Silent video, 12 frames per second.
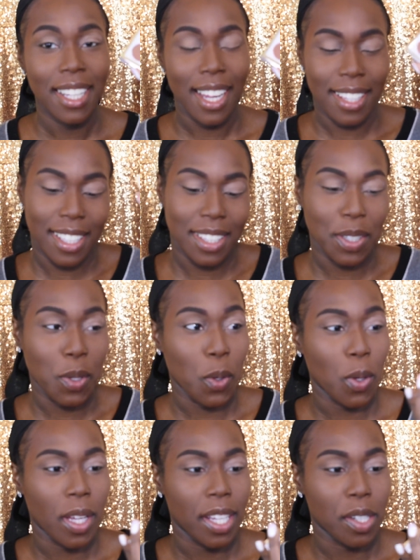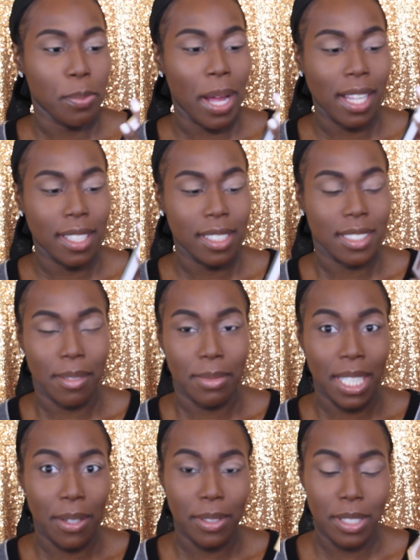I think the Goal Getter palette is
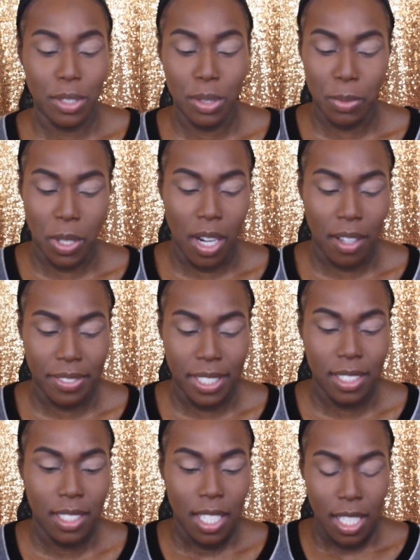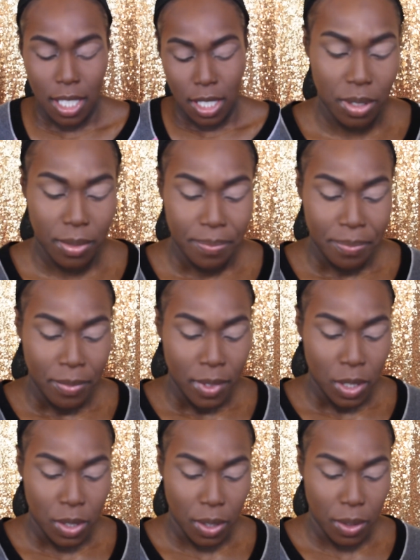something I'm going to use more often.
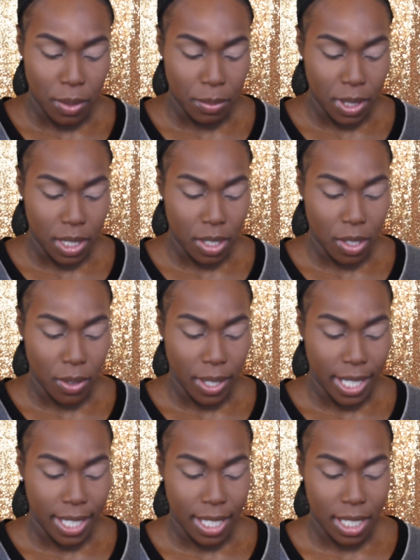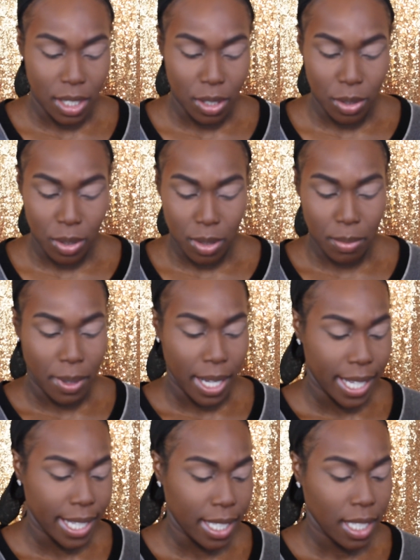So I'm going to go ahead and use
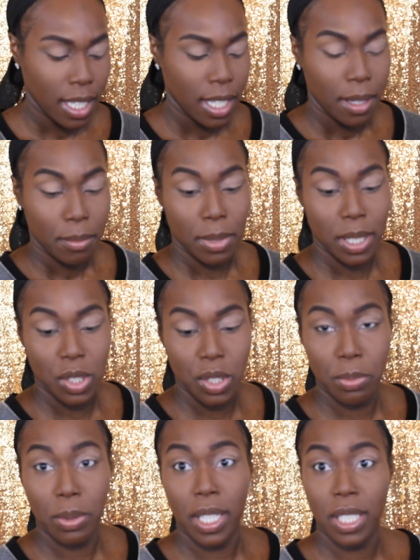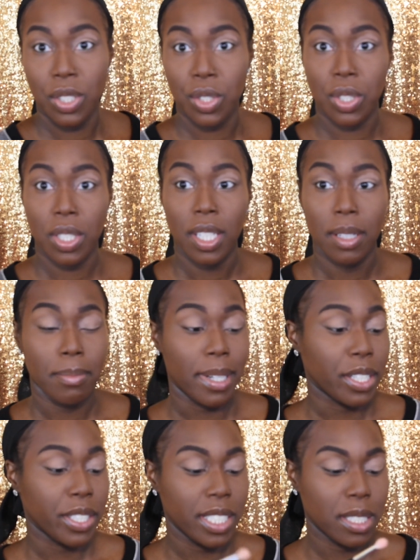my cleanser brush,
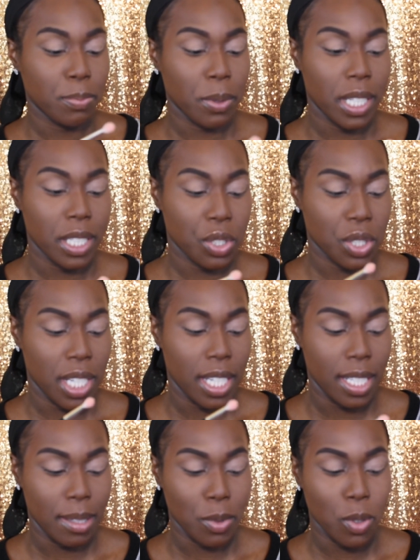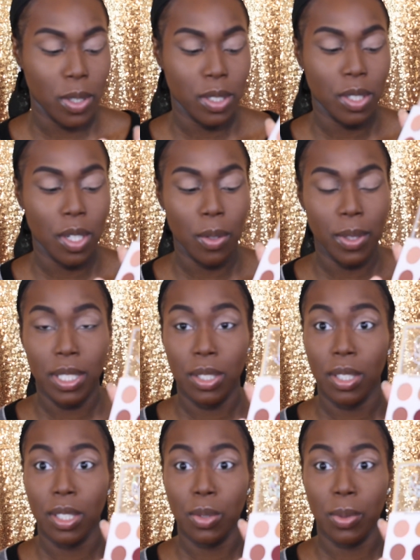my crease brush, and I'm going to go
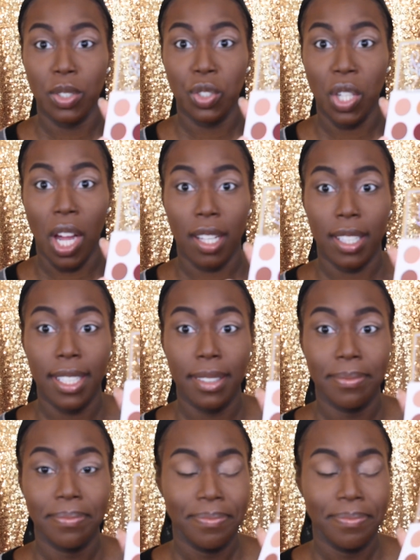into Swiss Chocolate.